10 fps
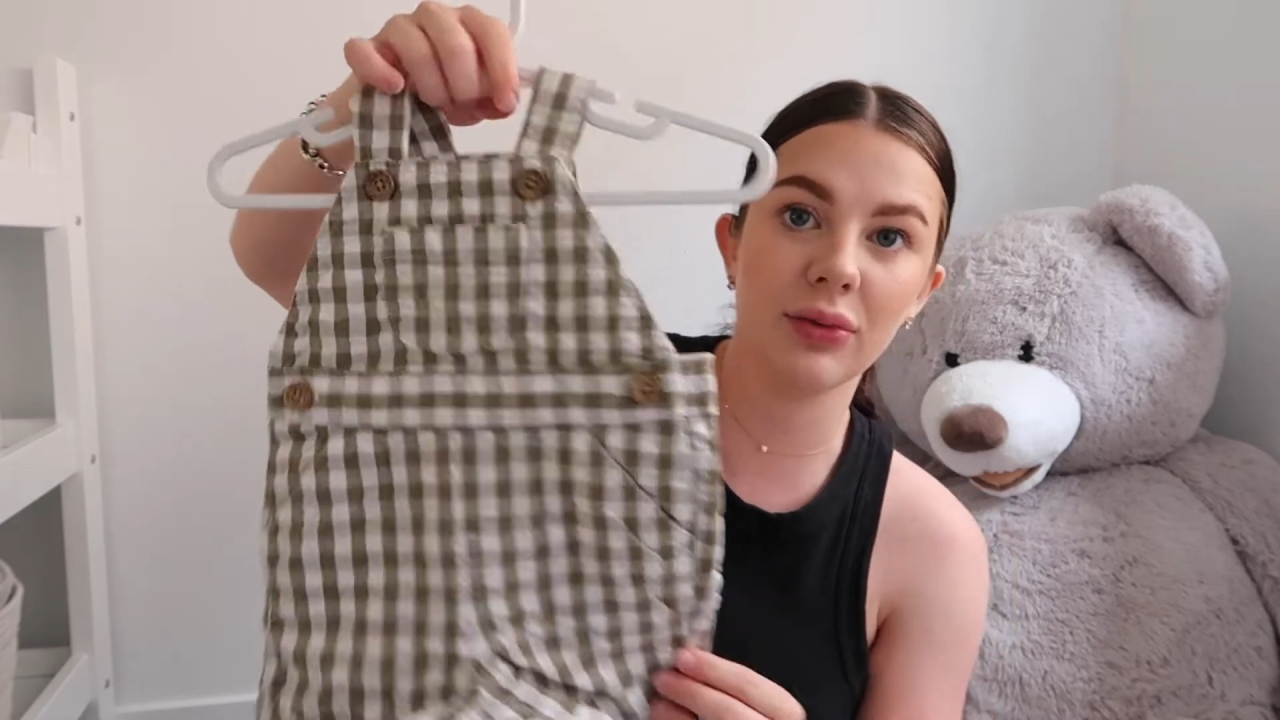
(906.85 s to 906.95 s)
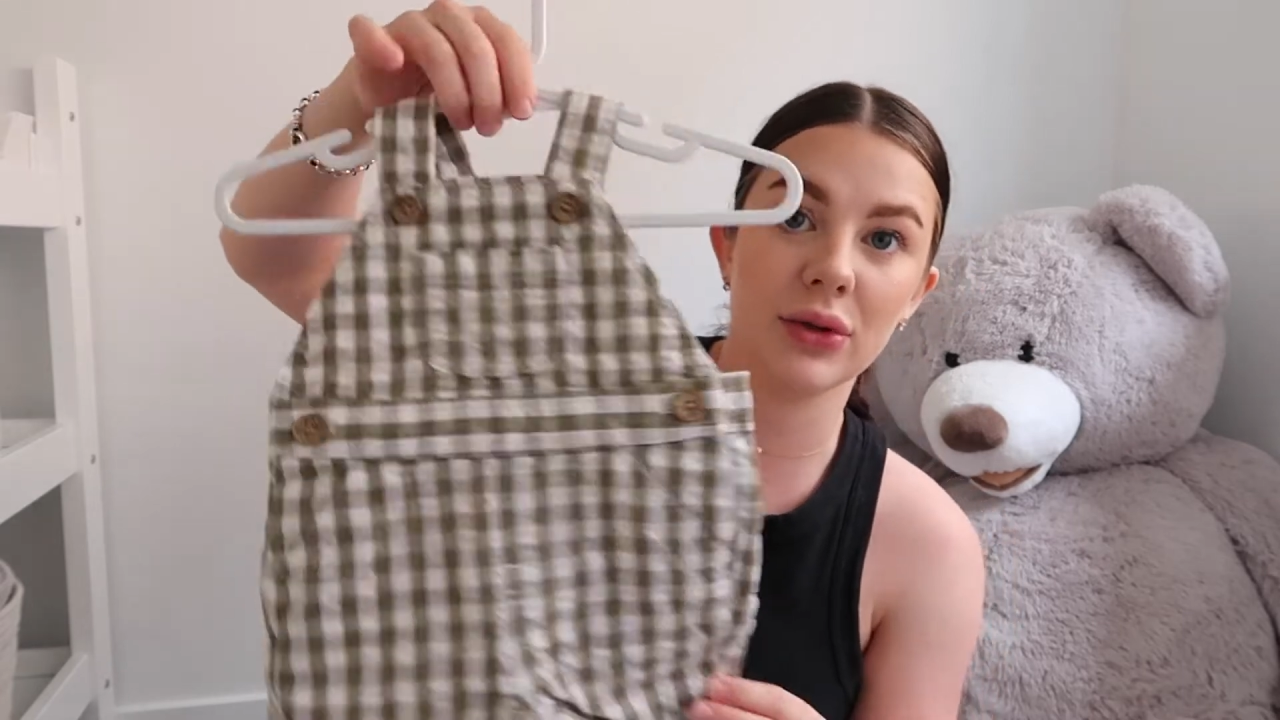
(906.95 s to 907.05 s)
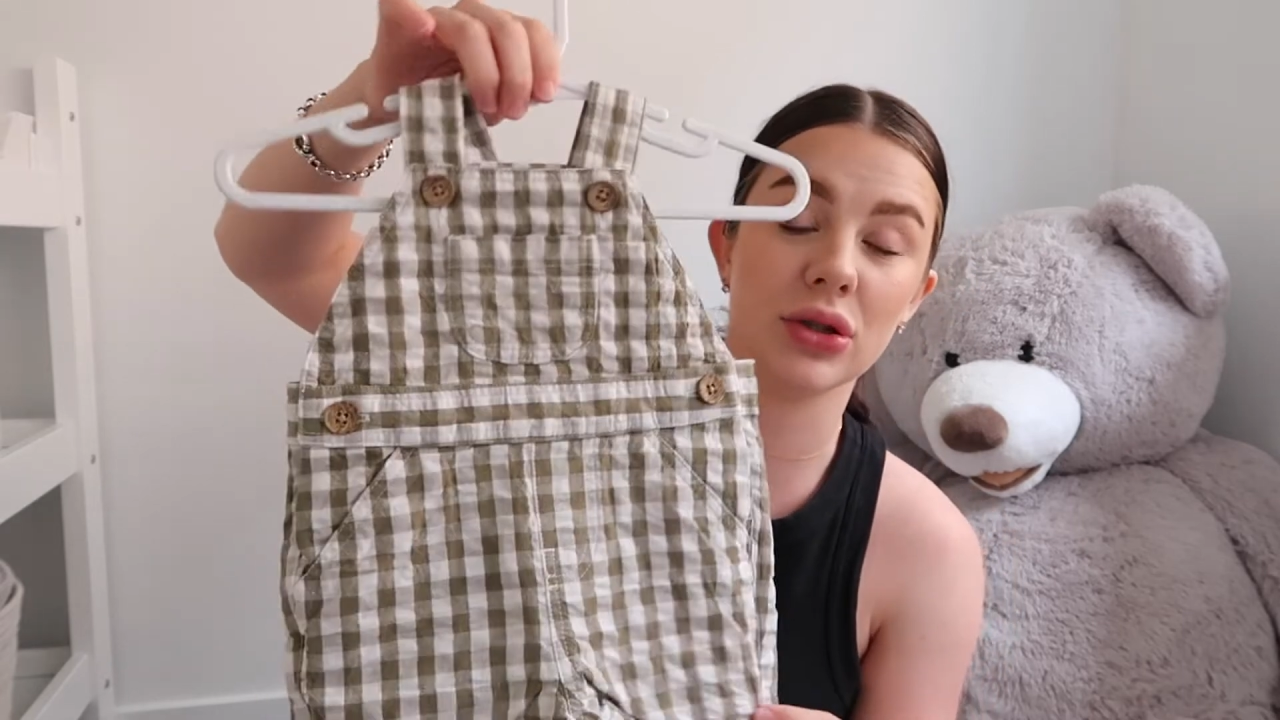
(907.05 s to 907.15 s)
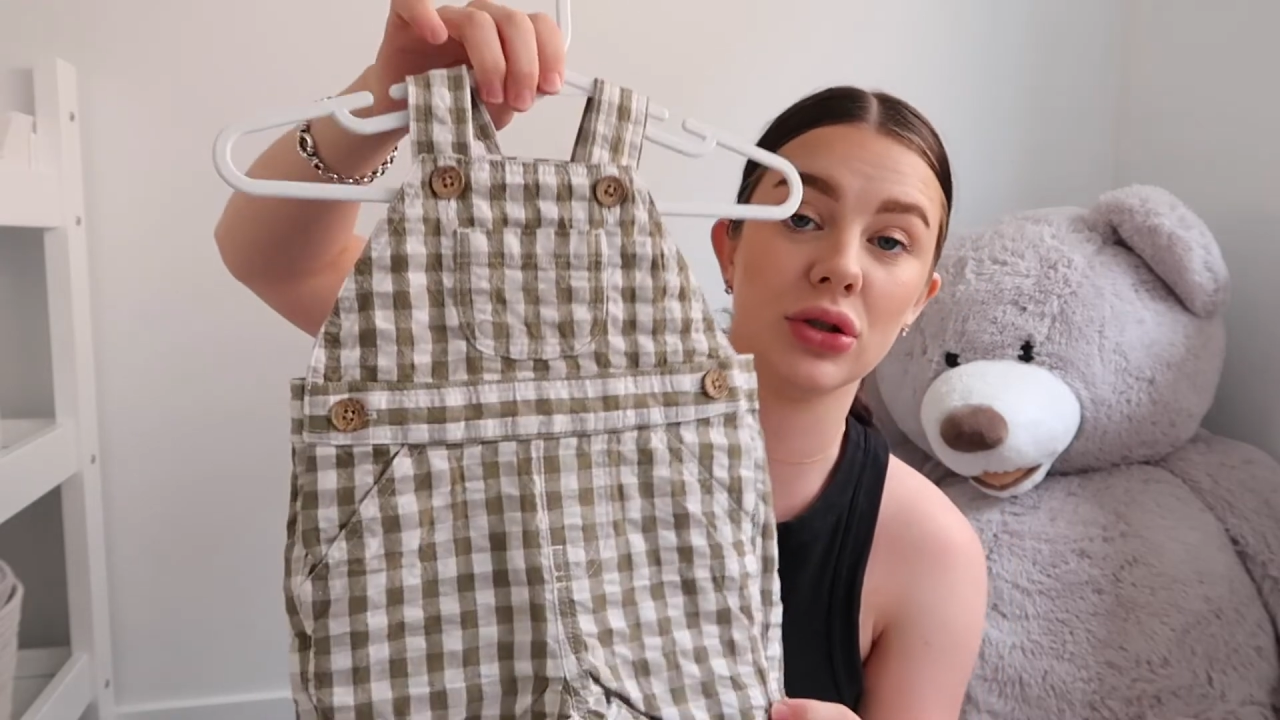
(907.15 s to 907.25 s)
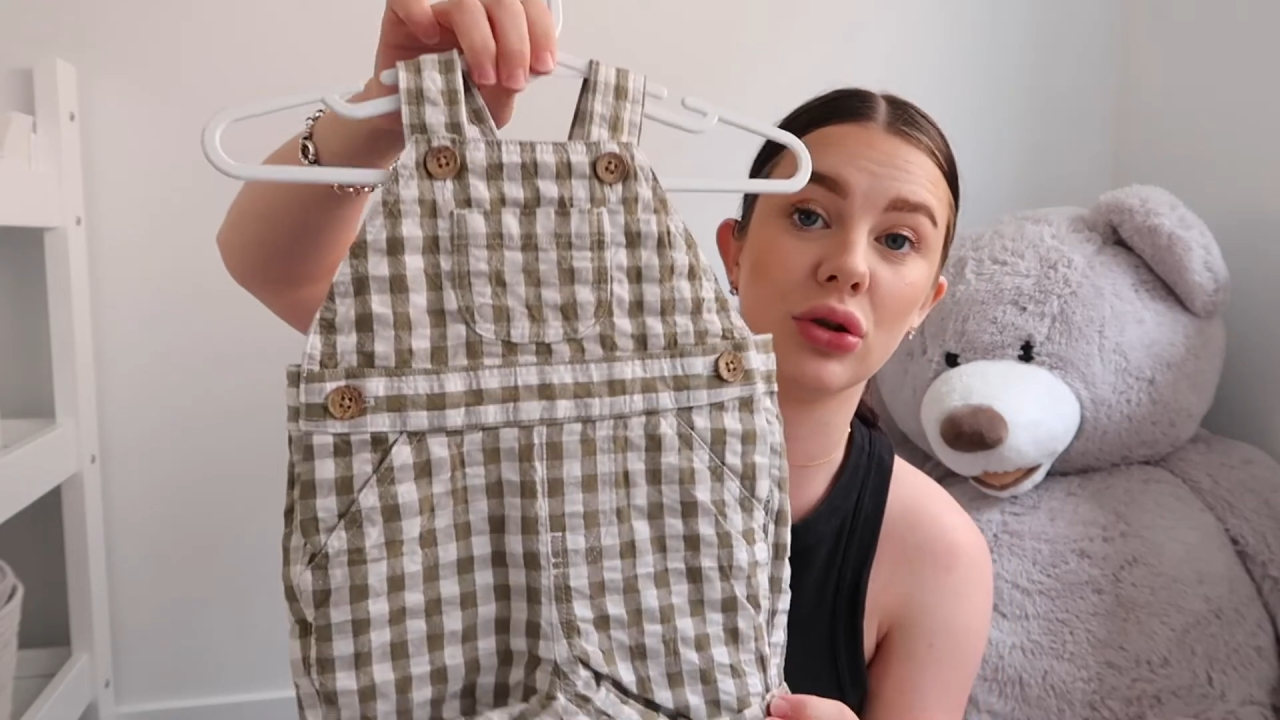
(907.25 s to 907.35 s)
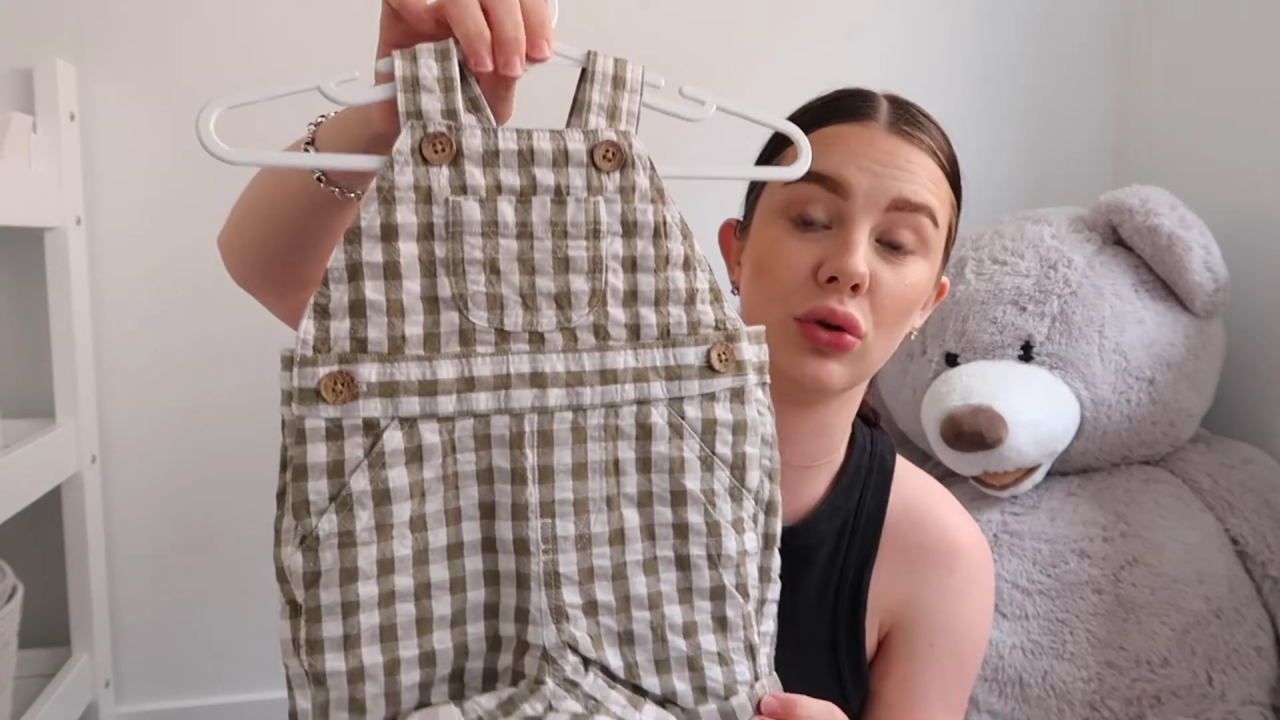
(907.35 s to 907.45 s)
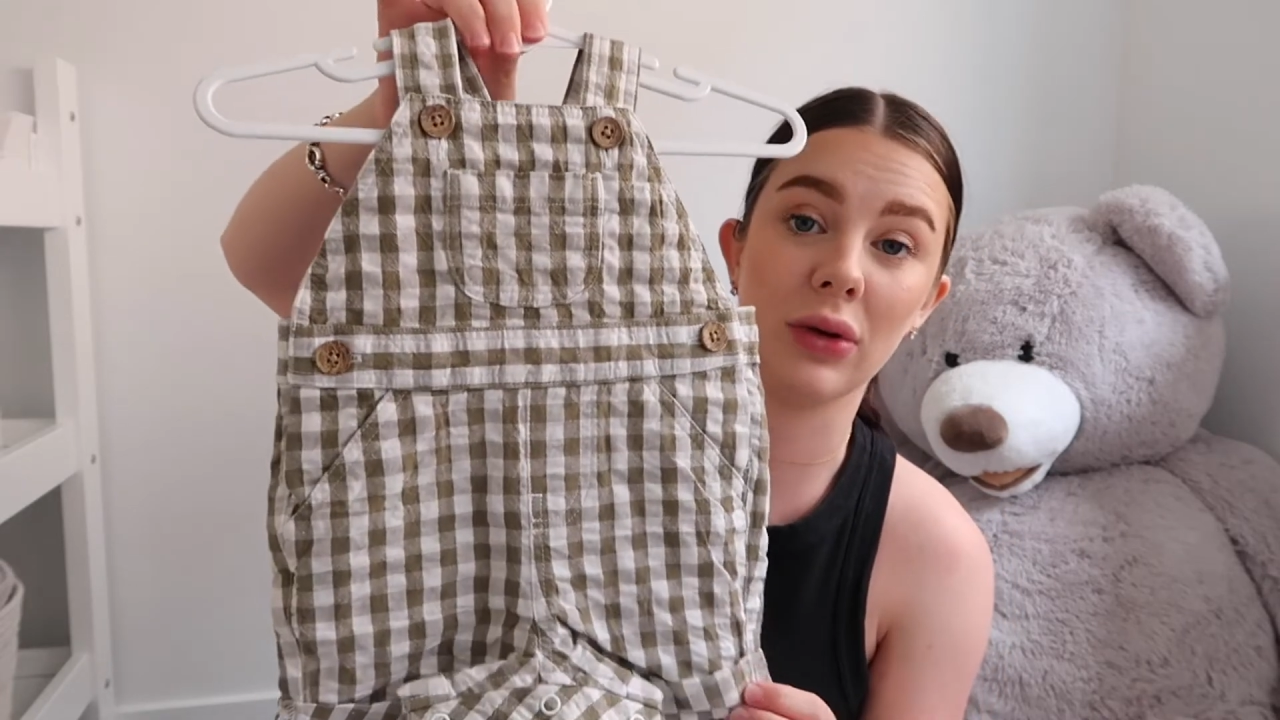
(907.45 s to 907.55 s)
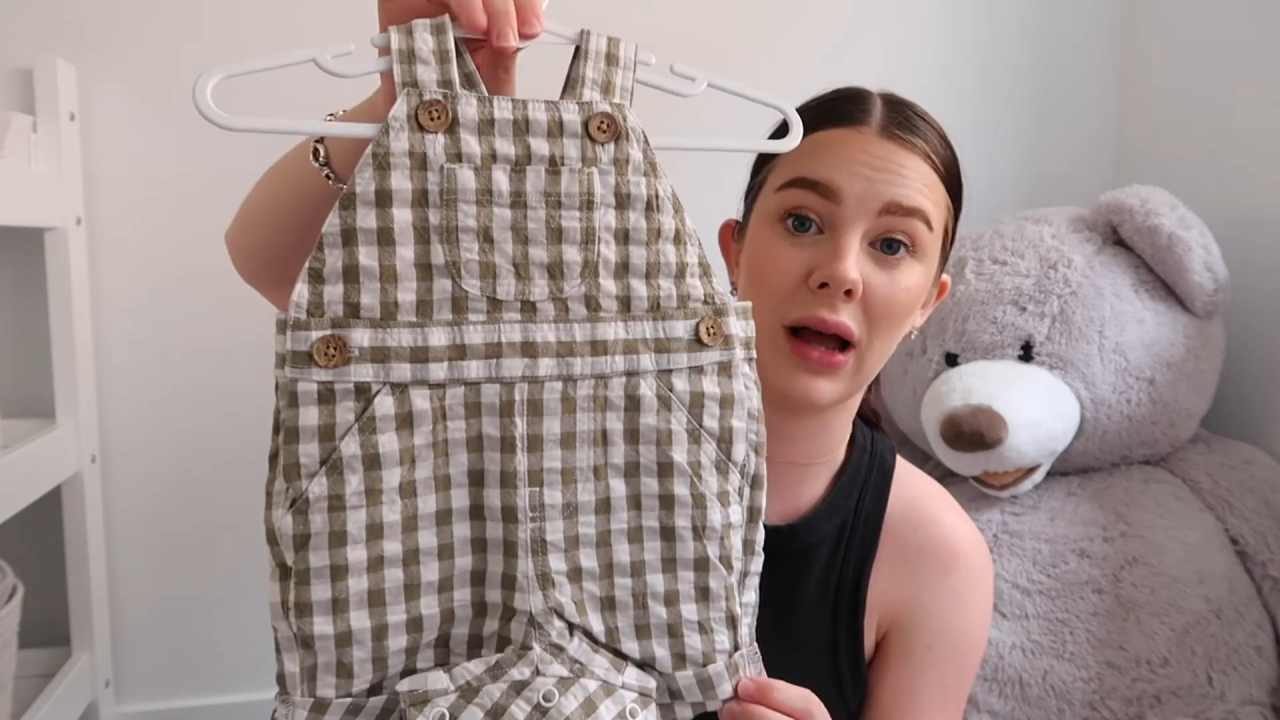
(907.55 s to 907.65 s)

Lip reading: which is cool